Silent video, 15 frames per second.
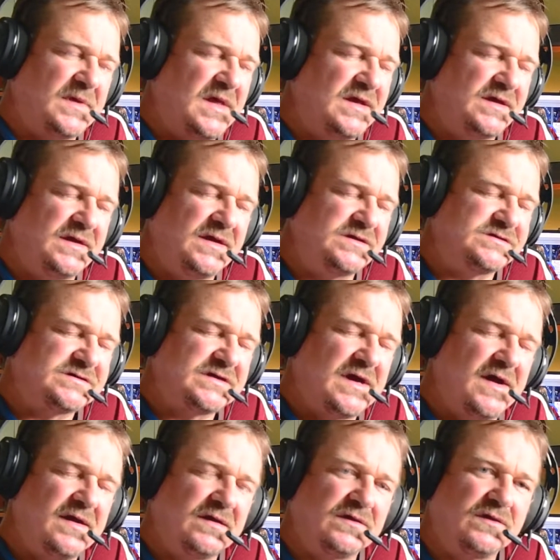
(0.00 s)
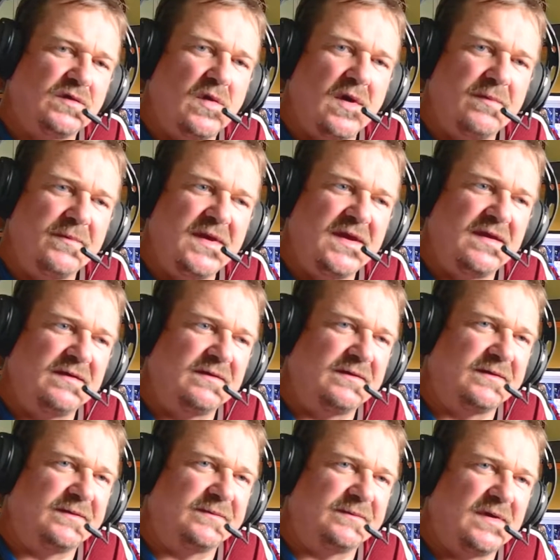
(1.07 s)
he just kind of grew on me.
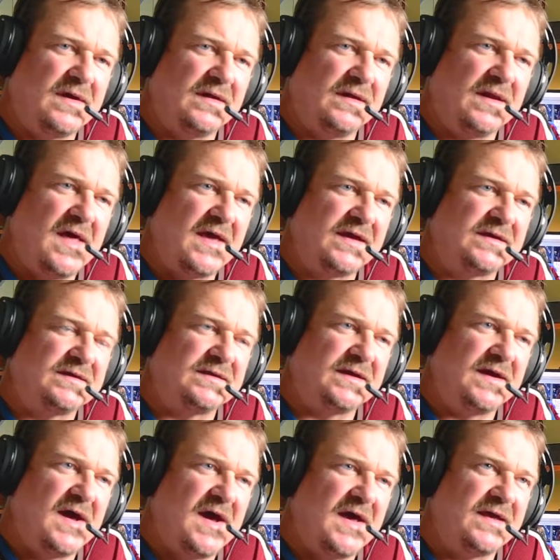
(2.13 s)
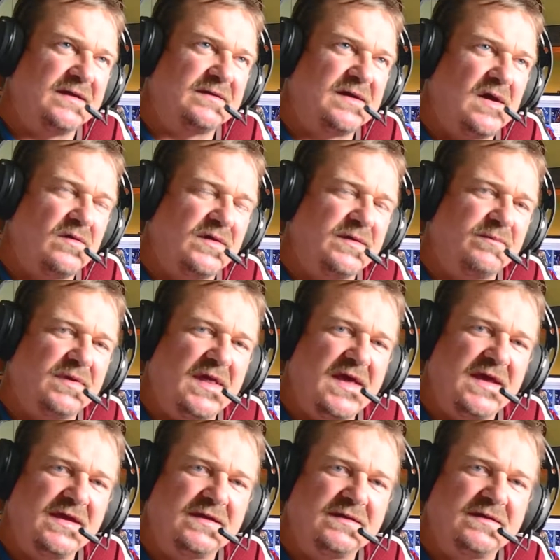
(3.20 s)
I liked the guy, how he
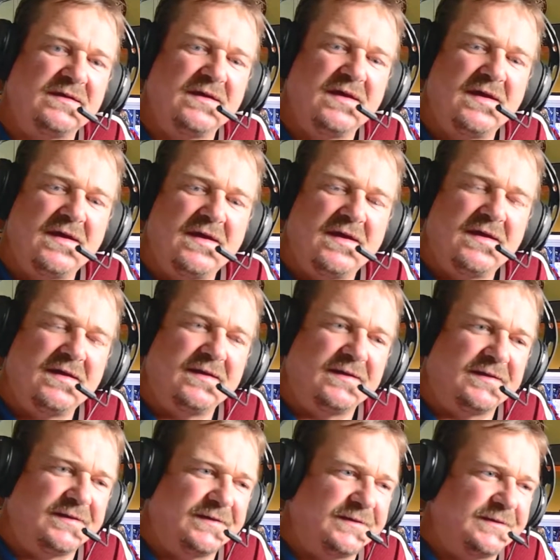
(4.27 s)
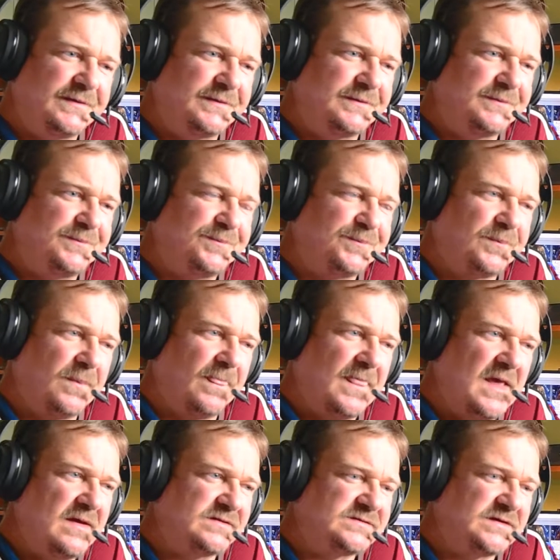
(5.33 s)
played.
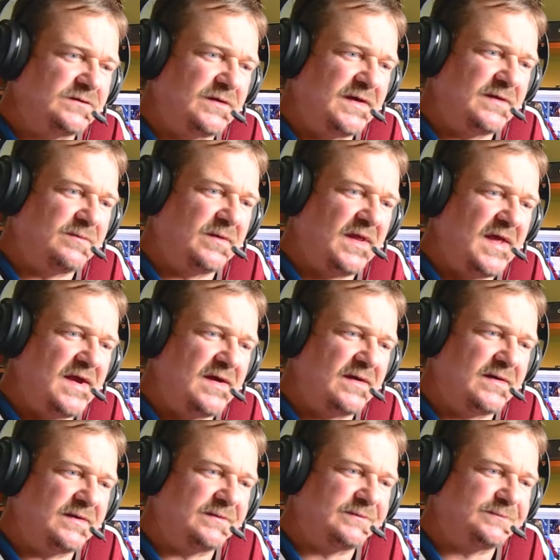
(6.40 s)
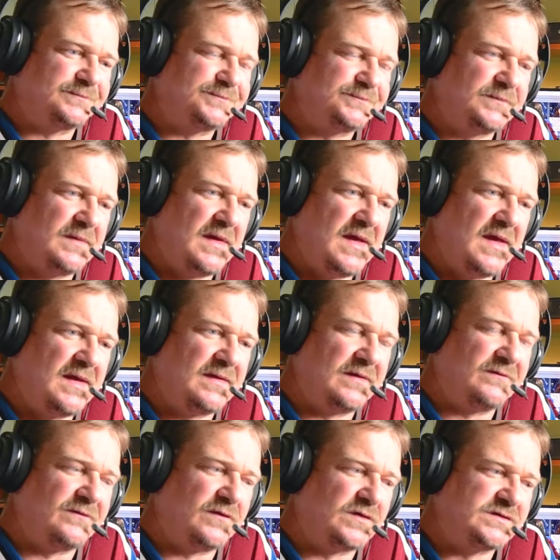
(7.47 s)
He was a great player. And
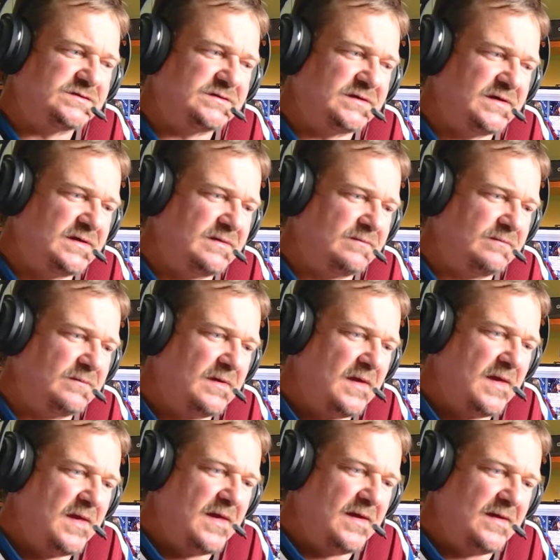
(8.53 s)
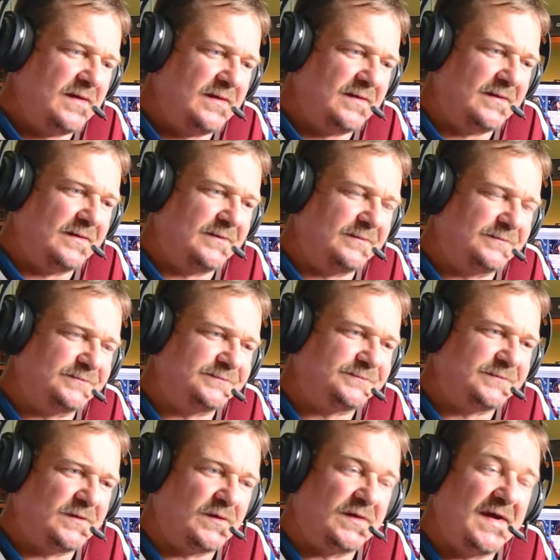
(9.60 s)
unfortunately,
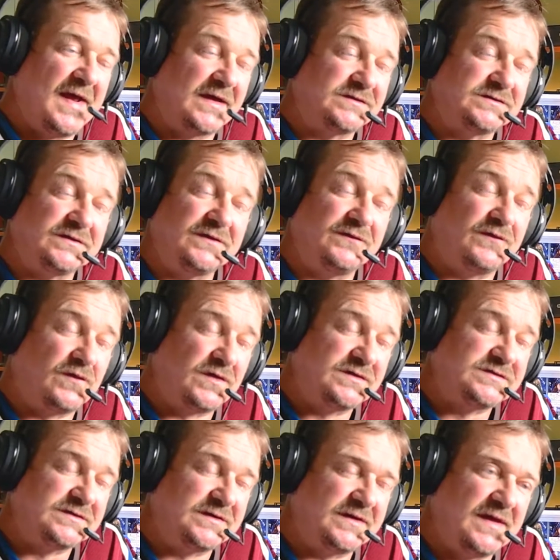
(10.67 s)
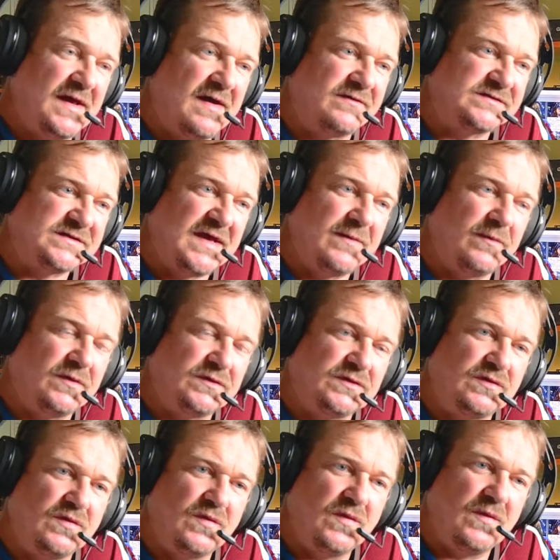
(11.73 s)
or actually fortunately, I was able
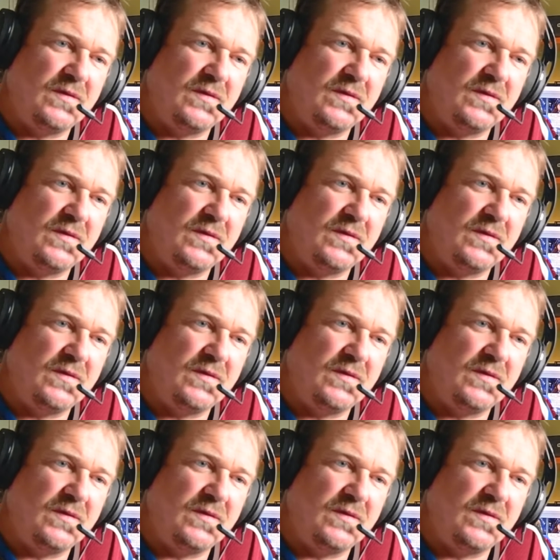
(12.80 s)
to